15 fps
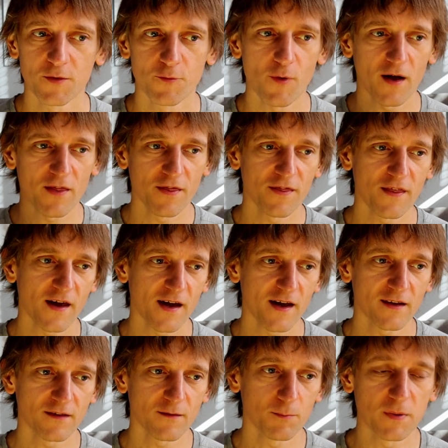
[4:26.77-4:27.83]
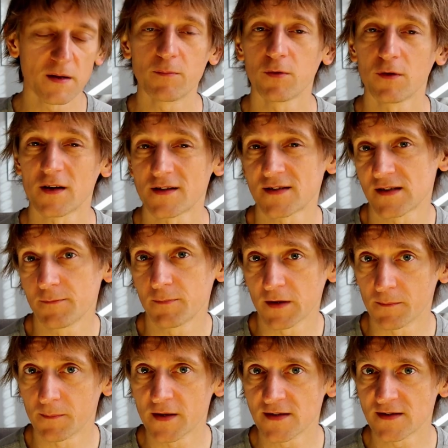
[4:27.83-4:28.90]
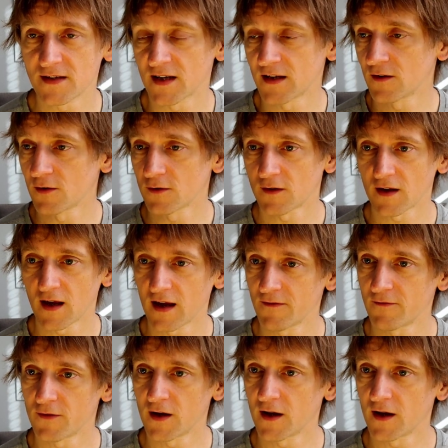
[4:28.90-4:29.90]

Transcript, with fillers: but rather that people are simply busy and not, uh,